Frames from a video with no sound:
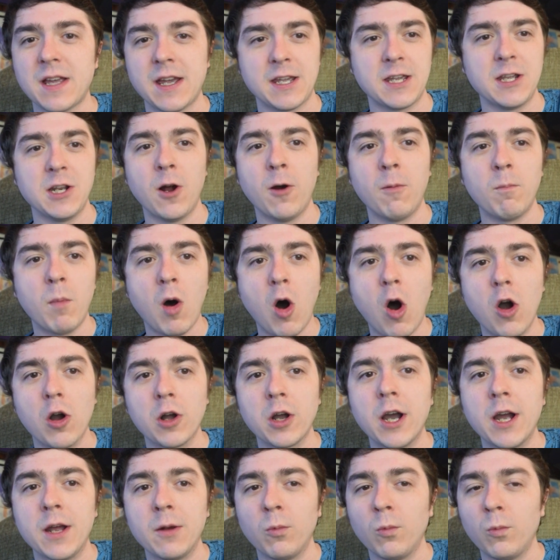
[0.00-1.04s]
like, you know,
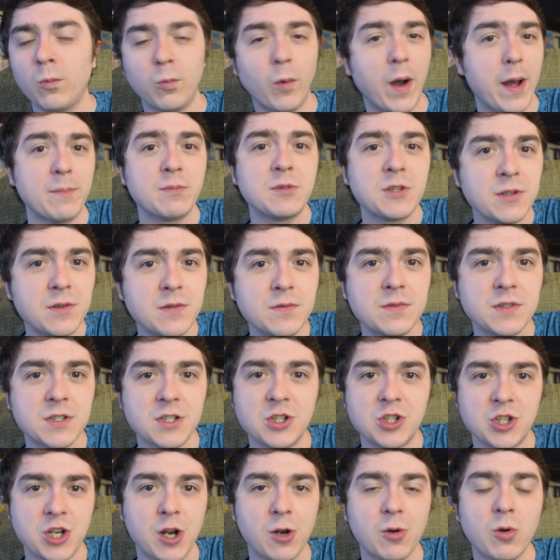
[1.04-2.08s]
manga and webtoons
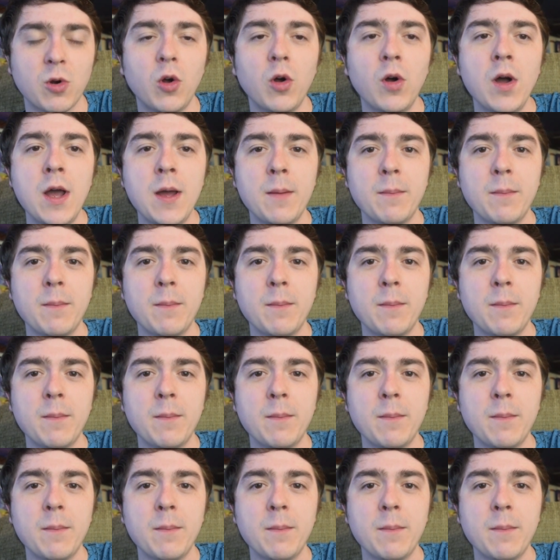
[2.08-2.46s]
in general,